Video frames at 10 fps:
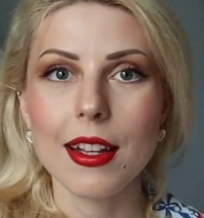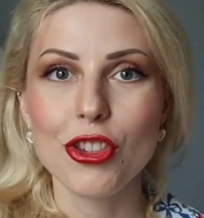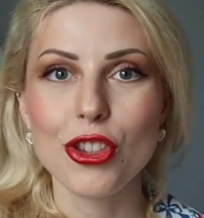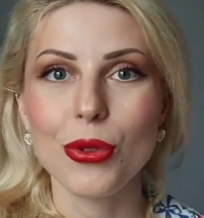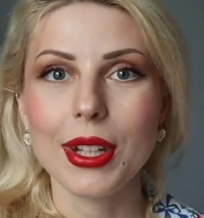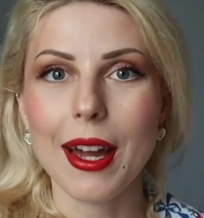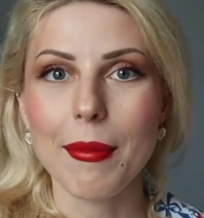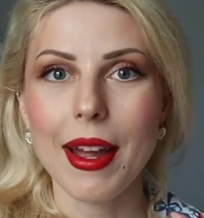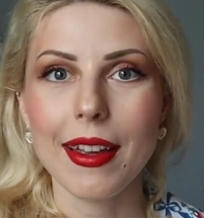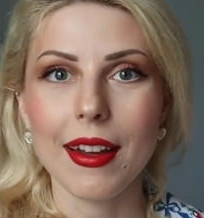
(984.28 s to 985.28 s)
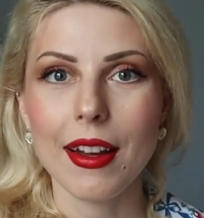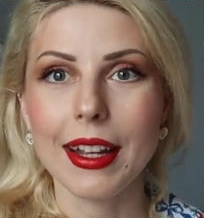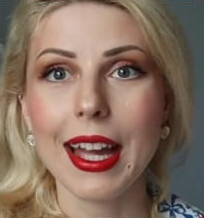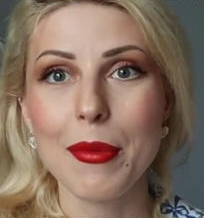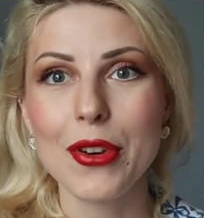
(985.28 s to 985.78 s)
So yeah, my
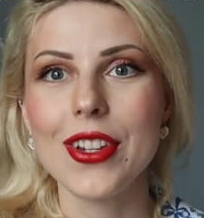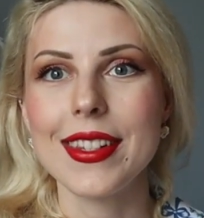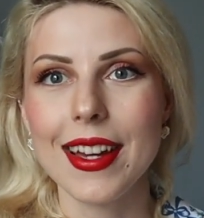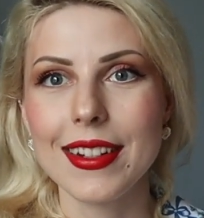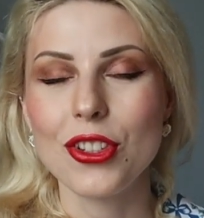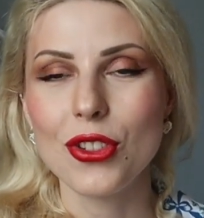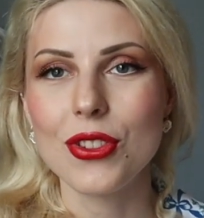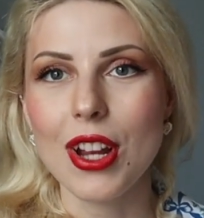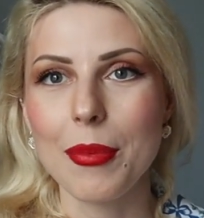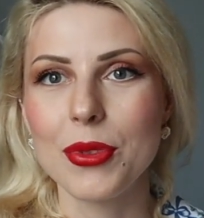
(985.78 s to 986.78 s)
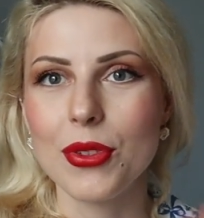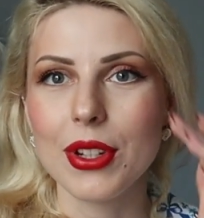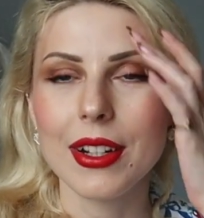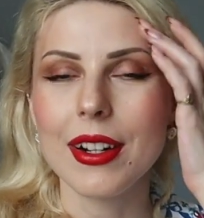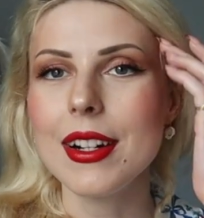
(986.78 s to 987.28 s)
camera decided to stop to
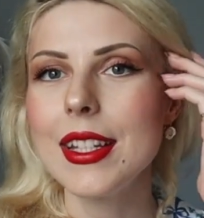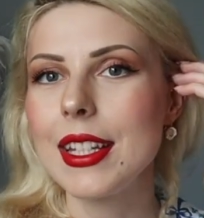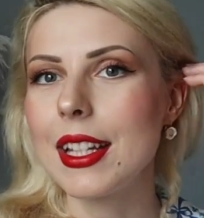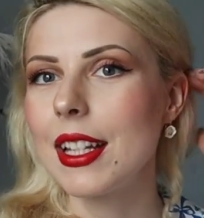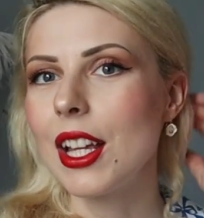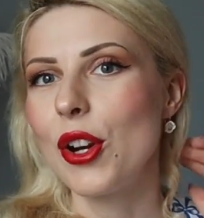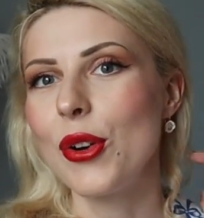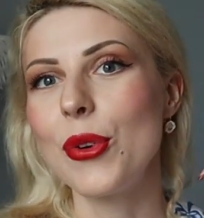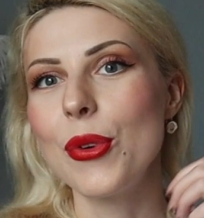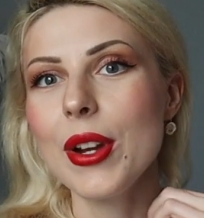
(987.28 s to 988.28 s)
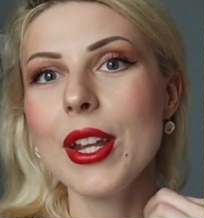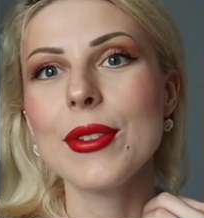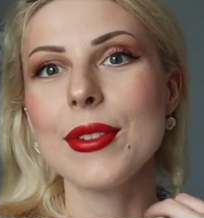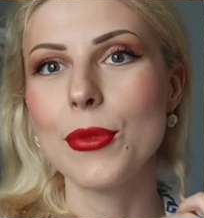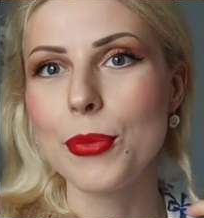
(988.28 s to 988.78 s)
recording
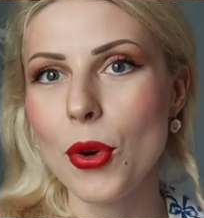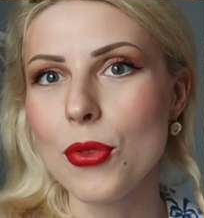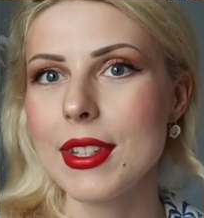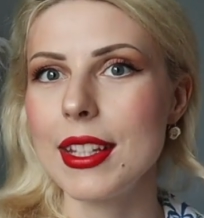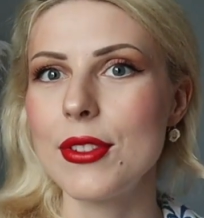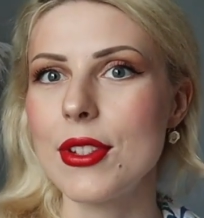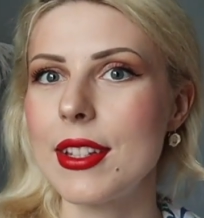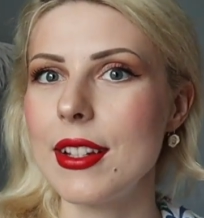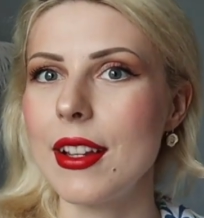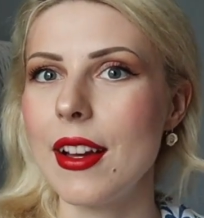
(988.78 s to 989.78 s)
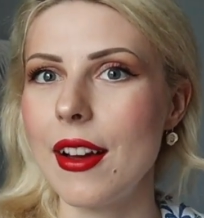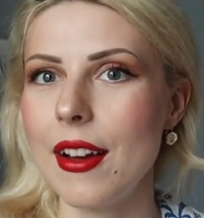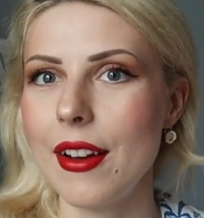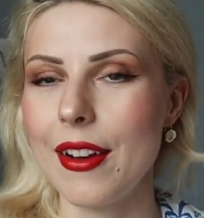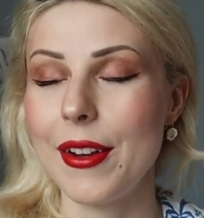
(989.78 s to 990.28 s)
in most interesting
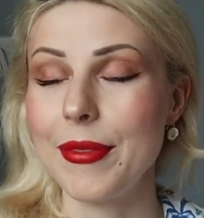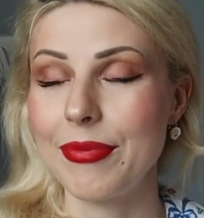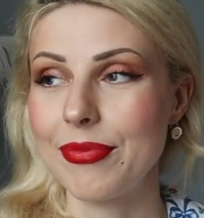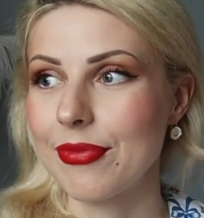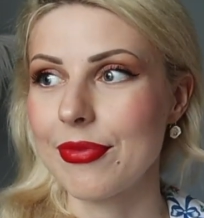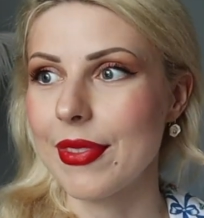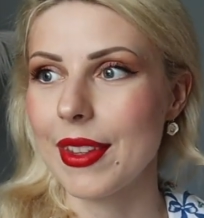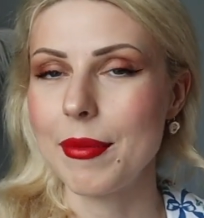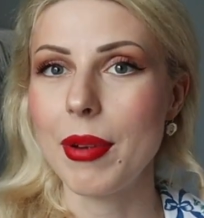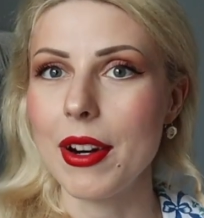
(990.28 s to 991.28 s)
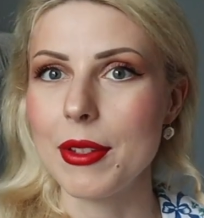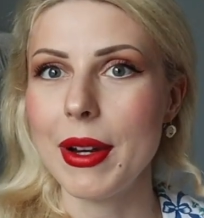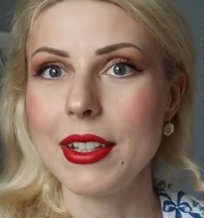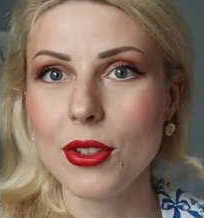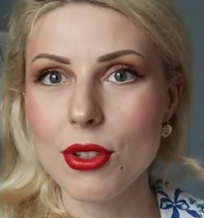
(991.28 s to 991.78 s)
part.
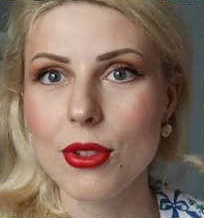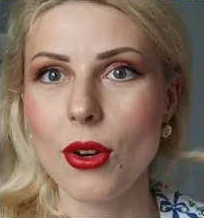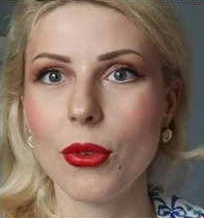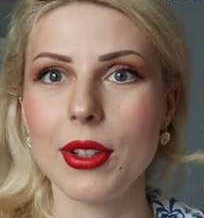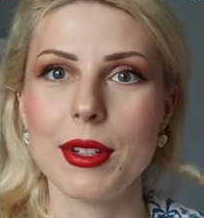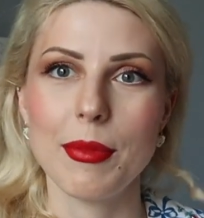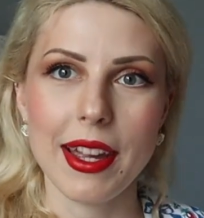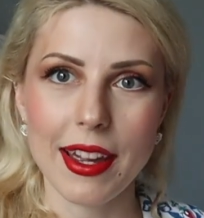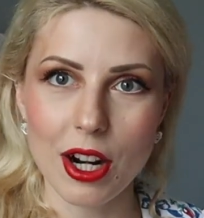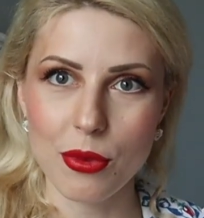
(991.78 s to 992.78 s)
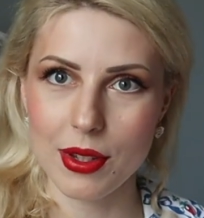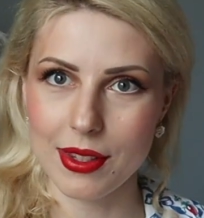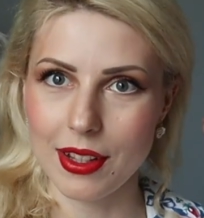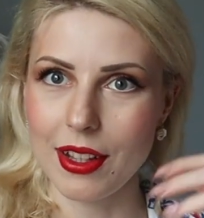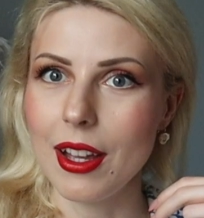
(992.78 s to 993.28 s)
But you saw that my hair
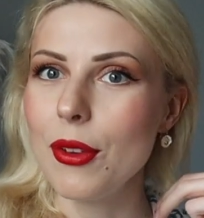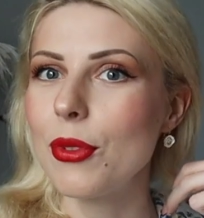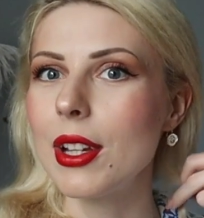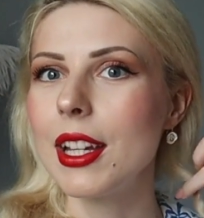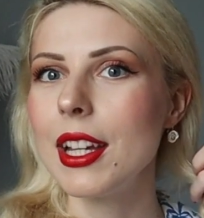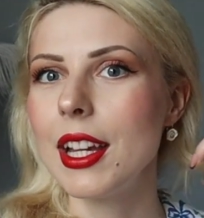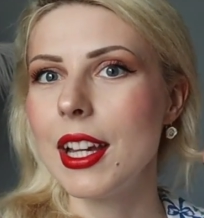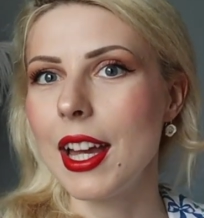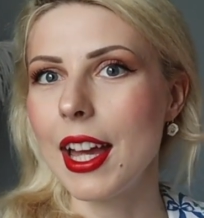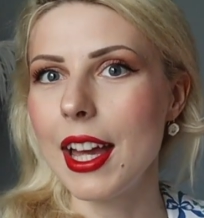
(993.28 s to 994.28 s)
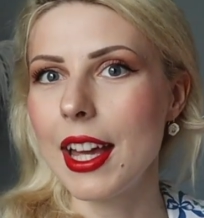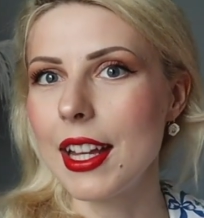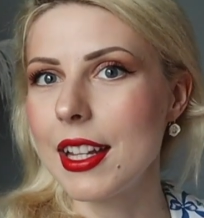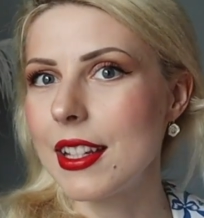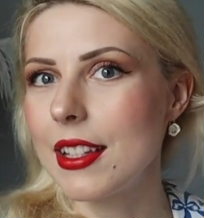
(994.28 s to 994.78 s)
was alive,
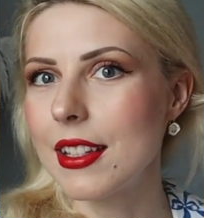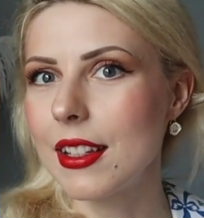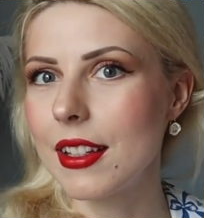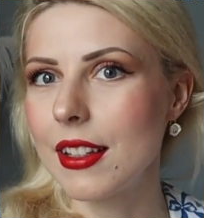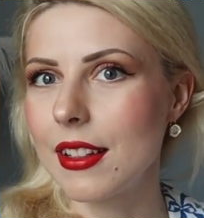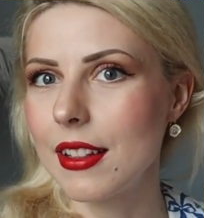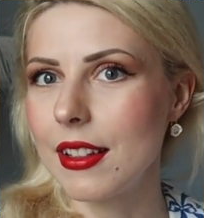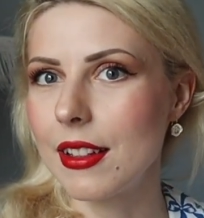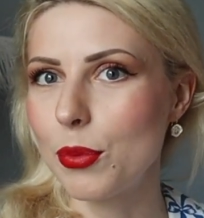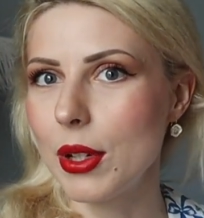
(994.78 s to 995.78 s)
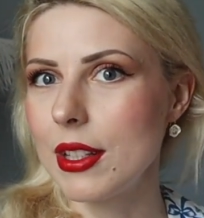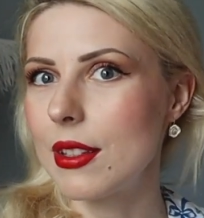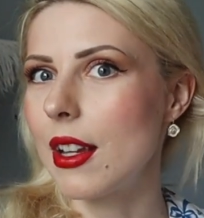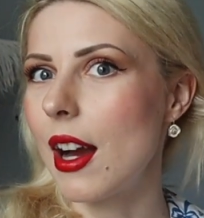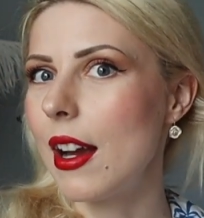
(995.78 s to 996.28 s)
and what
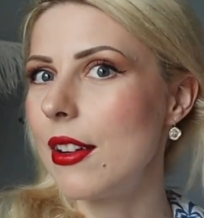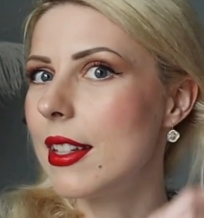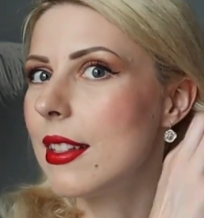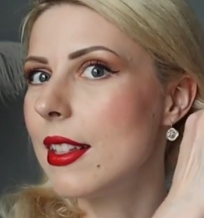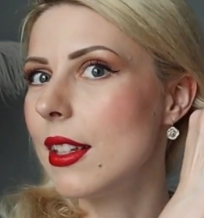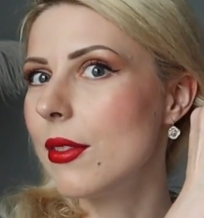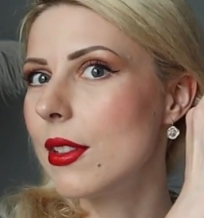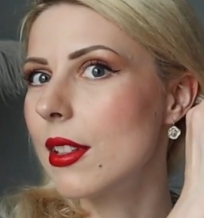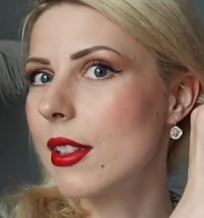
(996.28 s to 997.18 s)
I received.